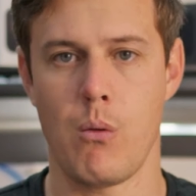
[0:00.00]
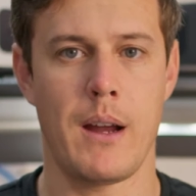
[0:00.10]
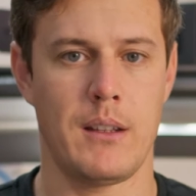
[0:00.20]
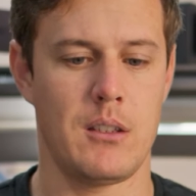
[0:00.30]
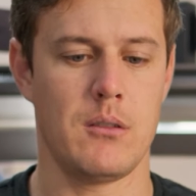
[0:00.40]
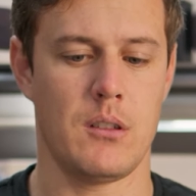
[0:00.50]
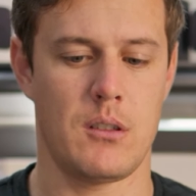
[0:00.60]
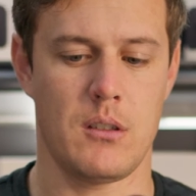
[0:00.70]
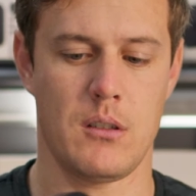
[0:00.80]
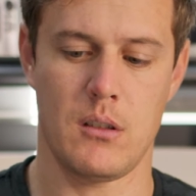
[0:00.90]
weight to it,
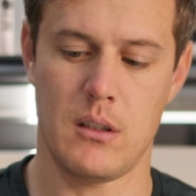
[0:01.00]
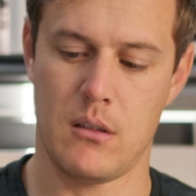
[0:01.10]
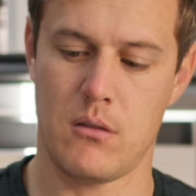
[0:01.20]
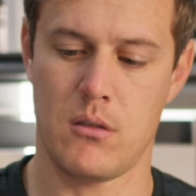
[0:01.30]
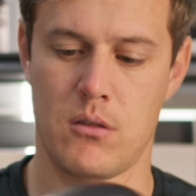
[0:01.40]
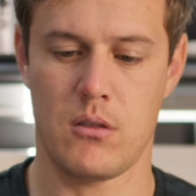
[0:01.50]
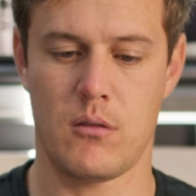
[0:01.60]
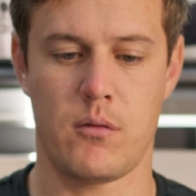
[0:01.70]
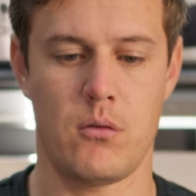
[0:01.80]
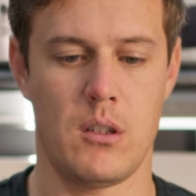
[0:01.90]
so it can't
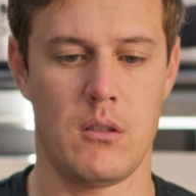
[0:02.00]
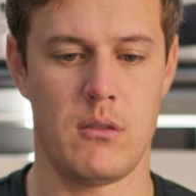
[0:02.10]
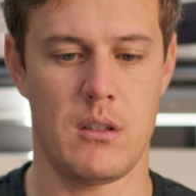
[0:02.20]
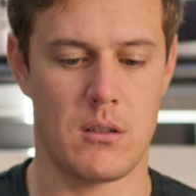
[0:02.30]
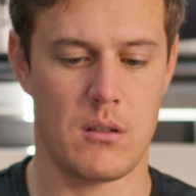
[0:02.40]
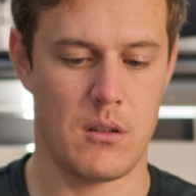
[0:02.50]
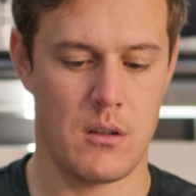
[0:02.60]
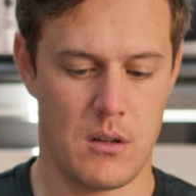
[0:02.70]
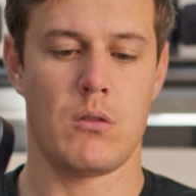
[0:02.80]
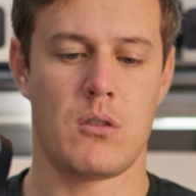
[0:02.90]
just fall over.
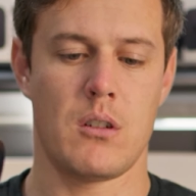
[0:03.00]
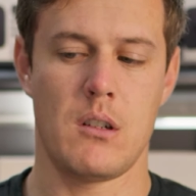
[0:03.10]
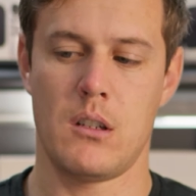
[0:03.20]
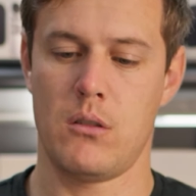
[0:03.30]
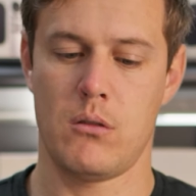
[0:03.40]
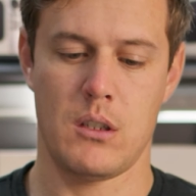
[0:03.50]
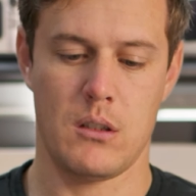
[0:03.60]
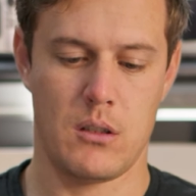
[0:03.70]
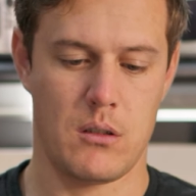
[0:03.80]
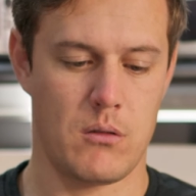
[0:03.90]
Controlling unit.